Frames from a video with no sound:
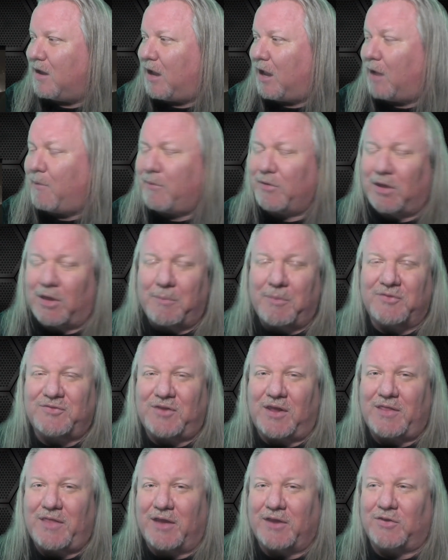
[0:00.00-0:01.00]
I would
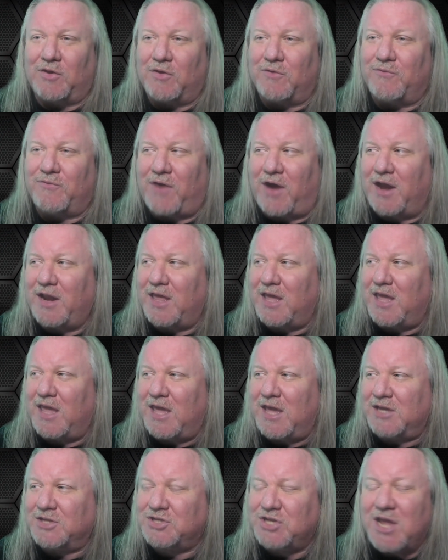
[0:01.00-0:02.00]
almost say like
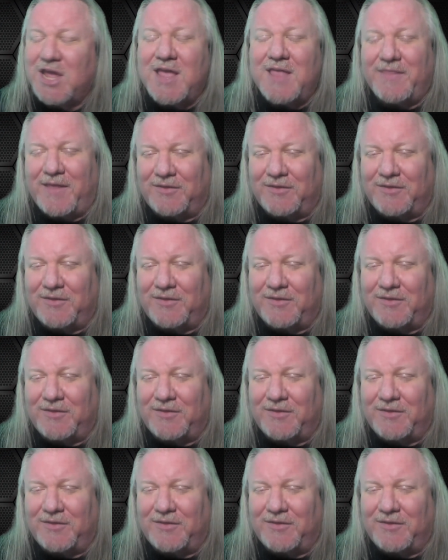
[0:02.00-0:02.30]
Nirvana-ish.